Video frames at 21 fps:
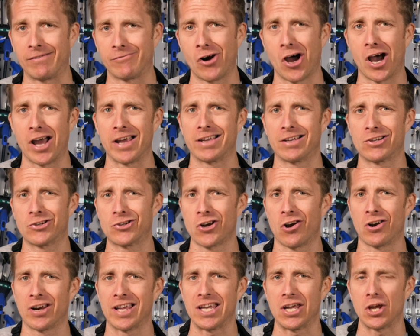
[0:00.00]
Right,
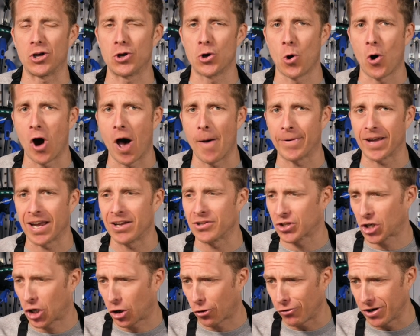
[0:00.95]
Jolly, you're up
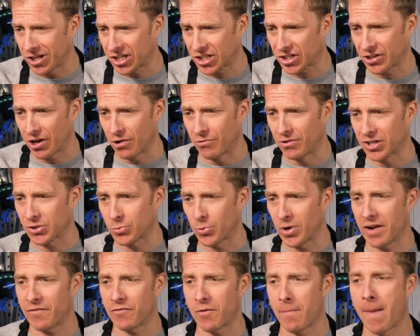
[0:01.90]
against Chris, though, this
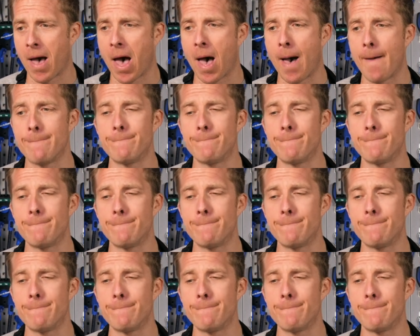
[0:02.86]
week from